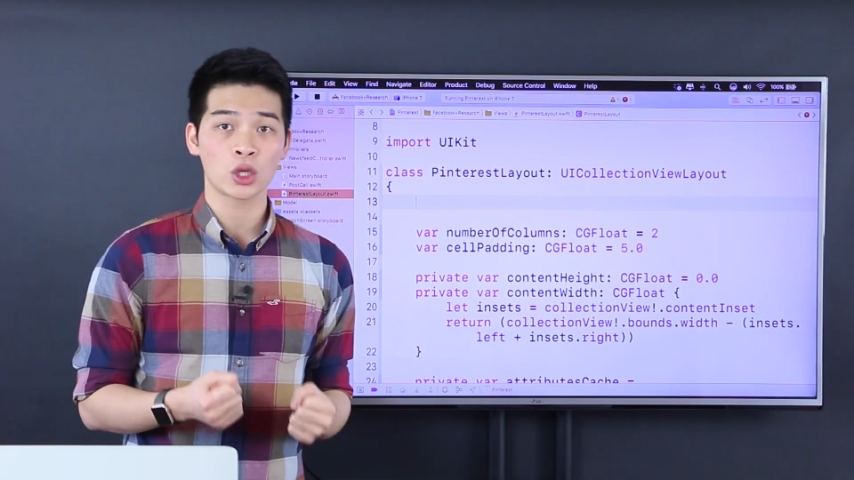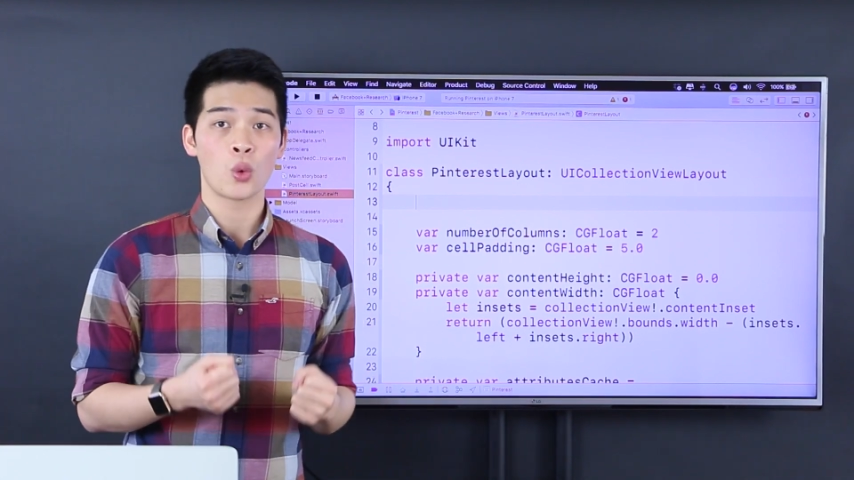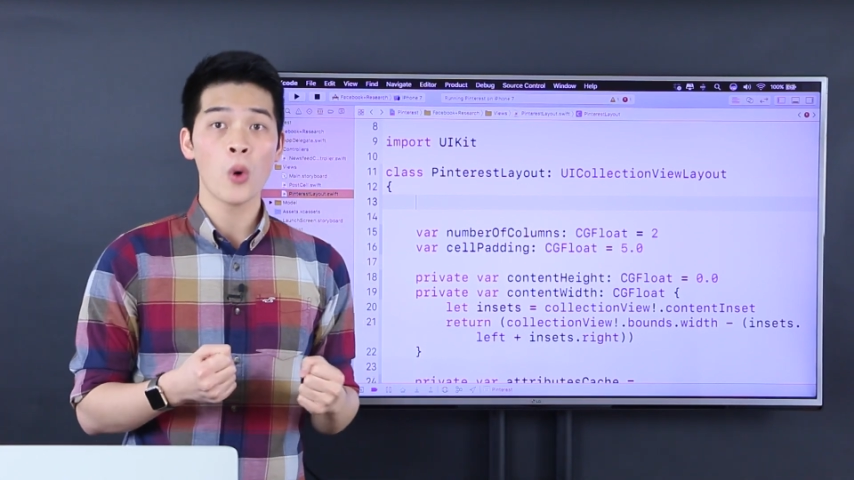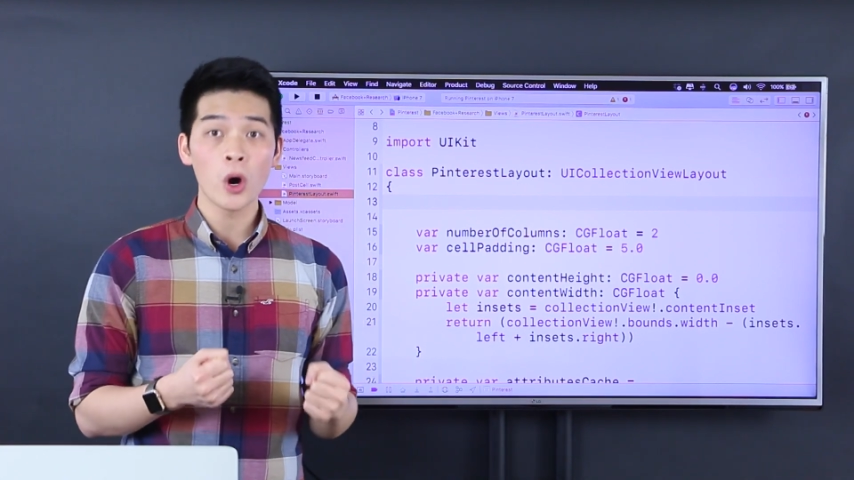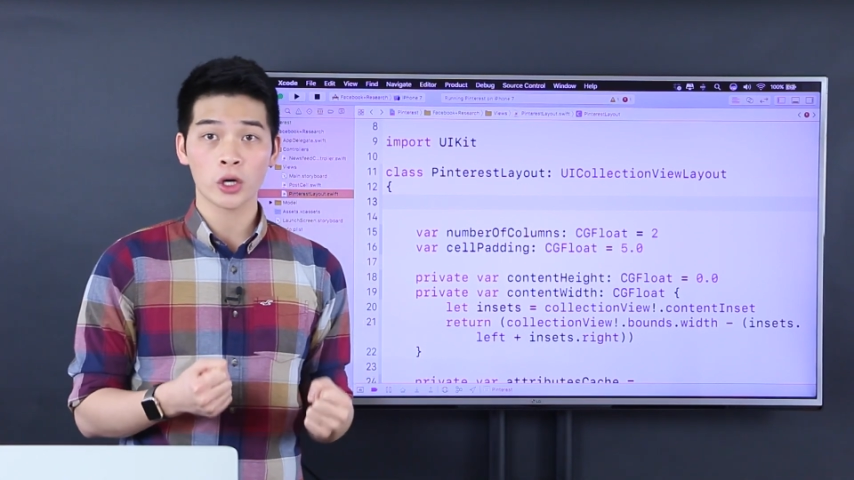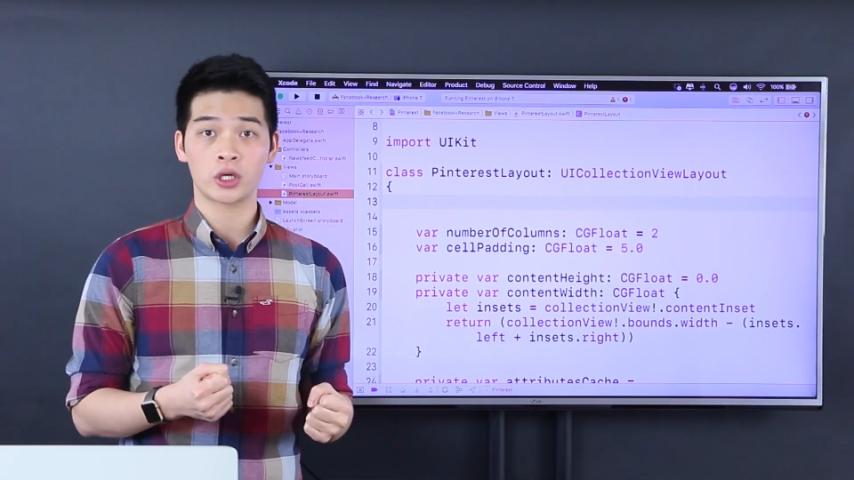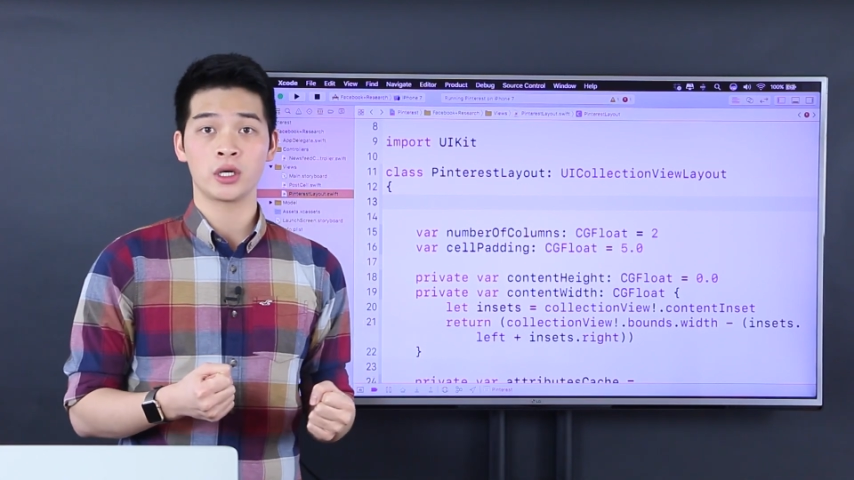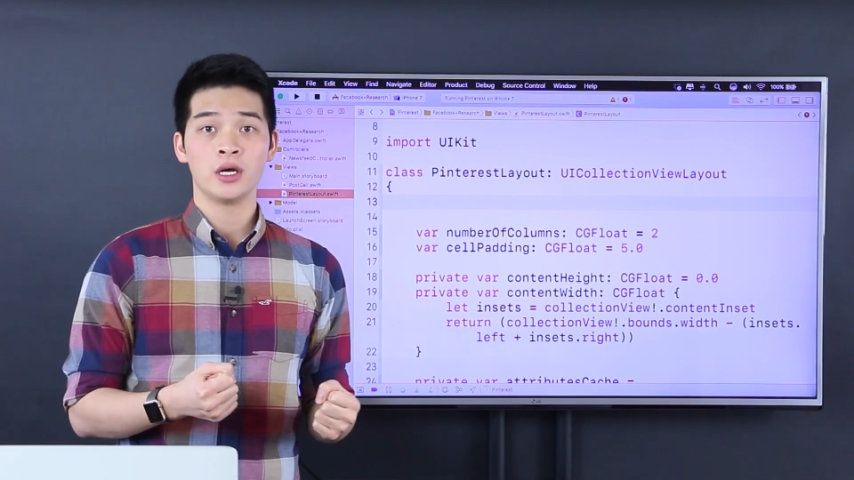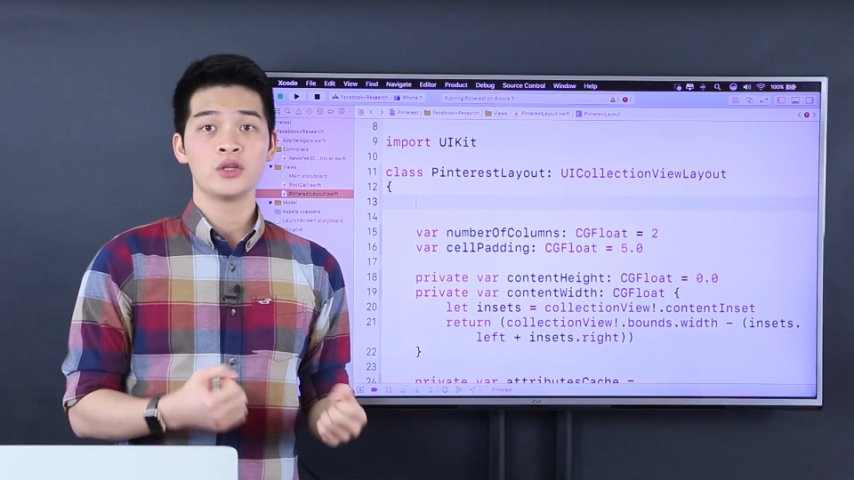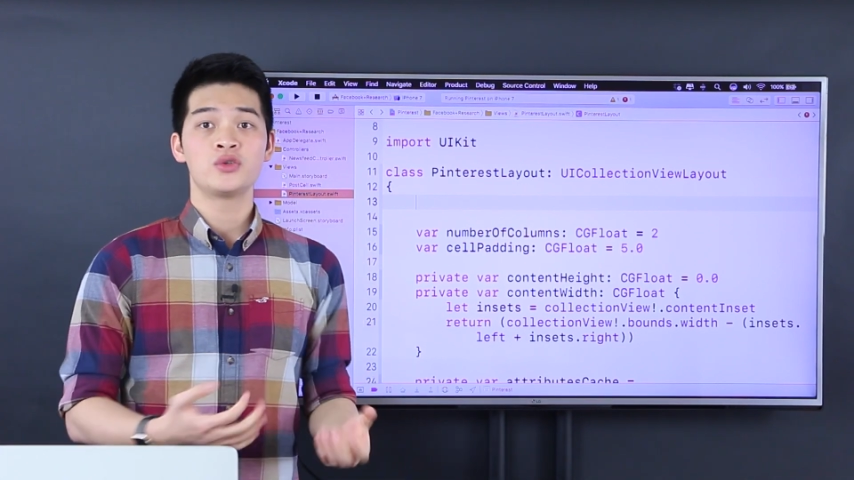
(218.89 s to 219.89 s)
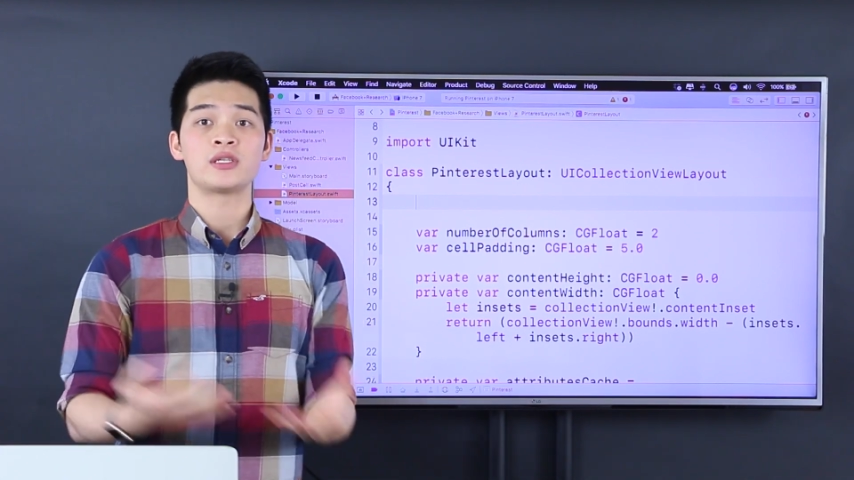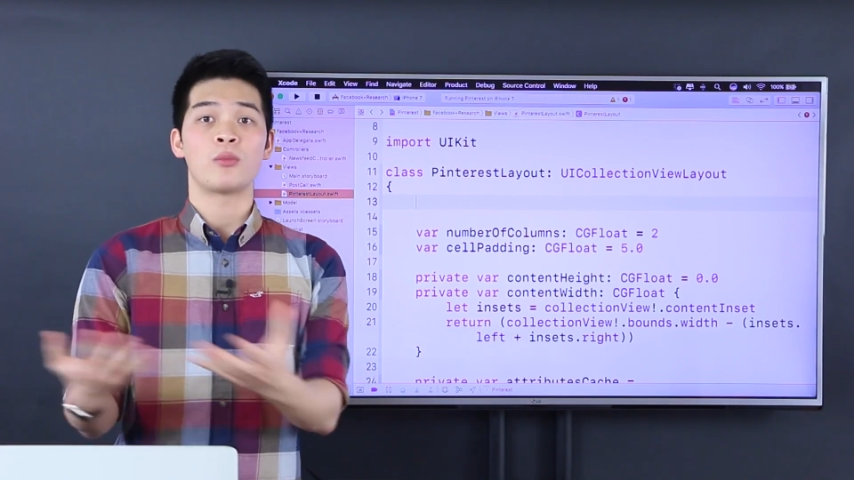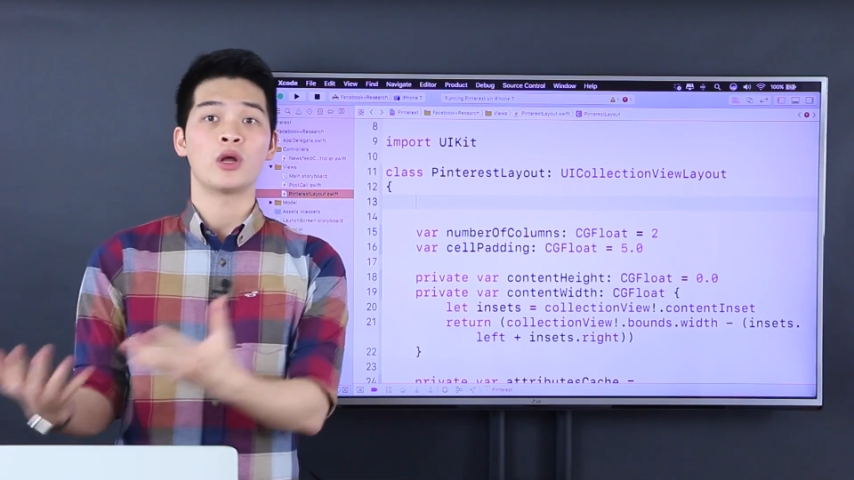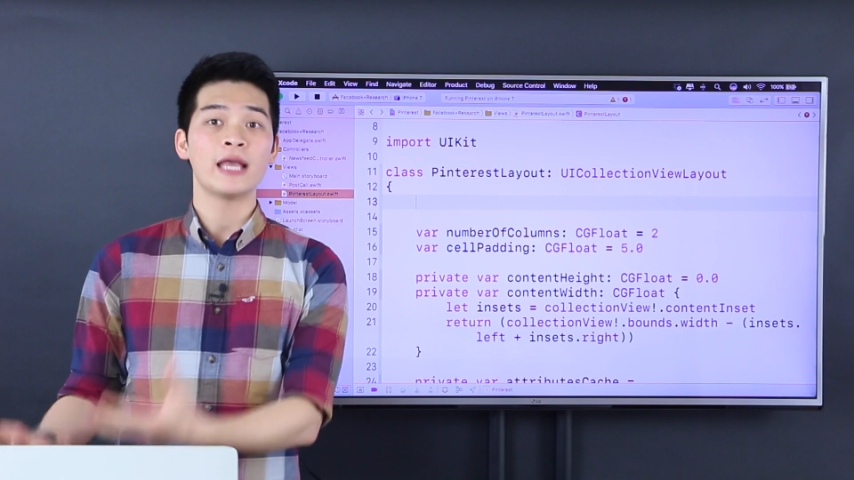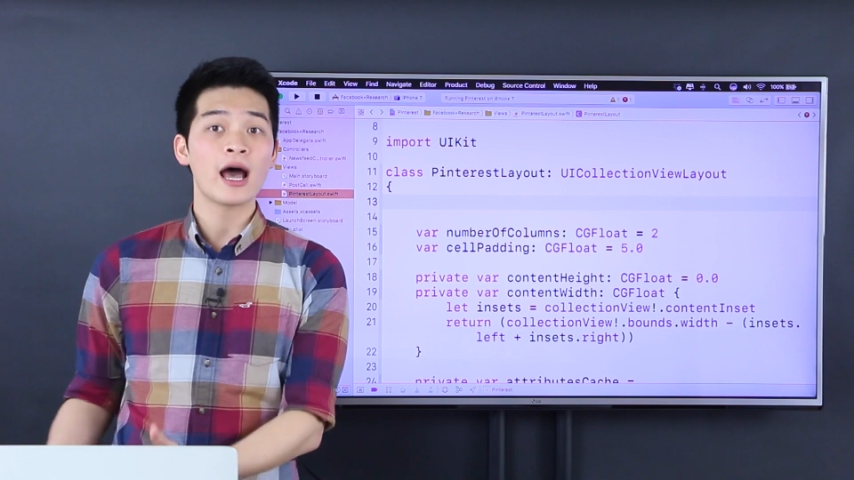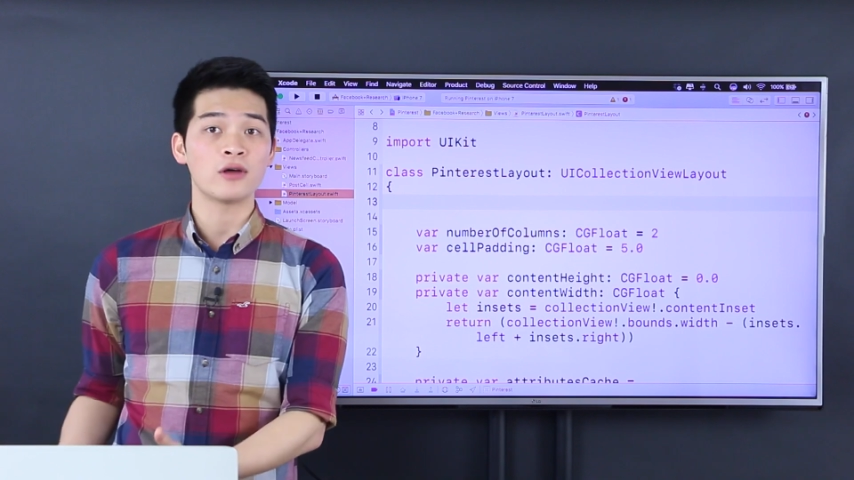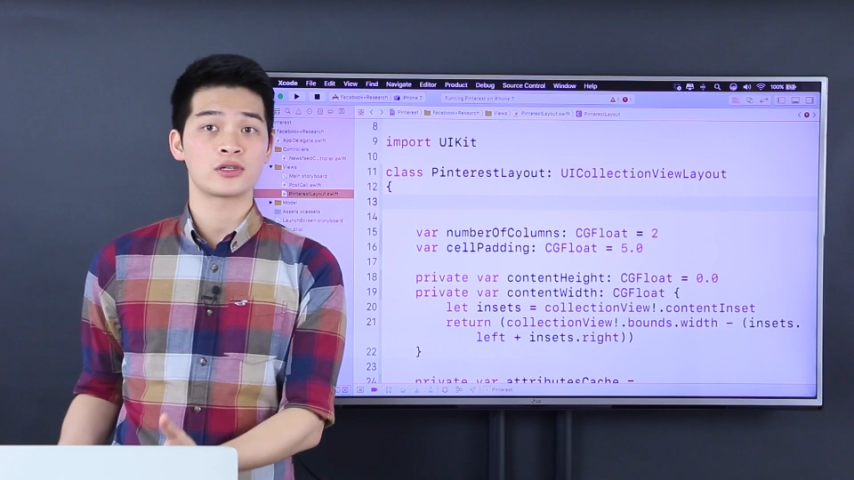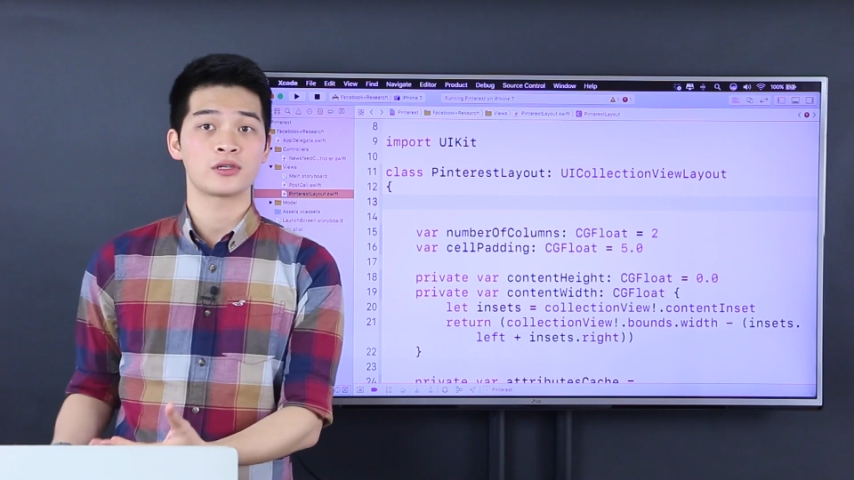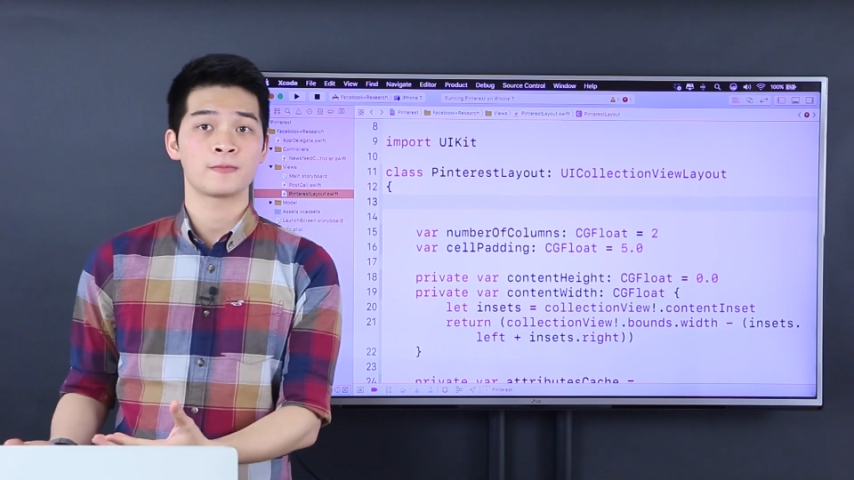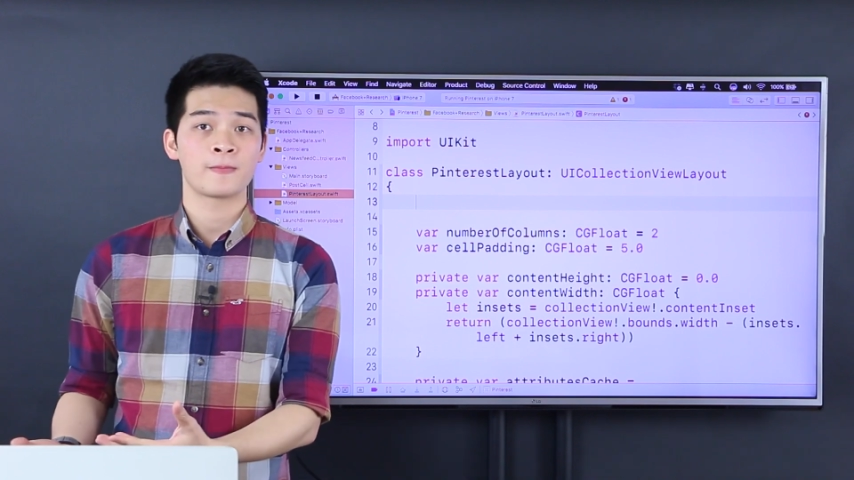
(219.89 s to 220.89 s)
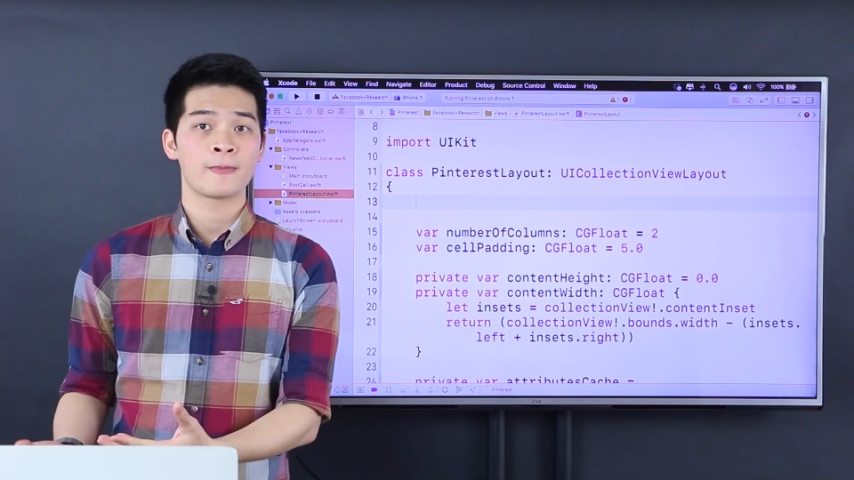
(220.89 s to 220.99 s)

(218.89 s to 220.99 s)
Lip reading: work to someone else.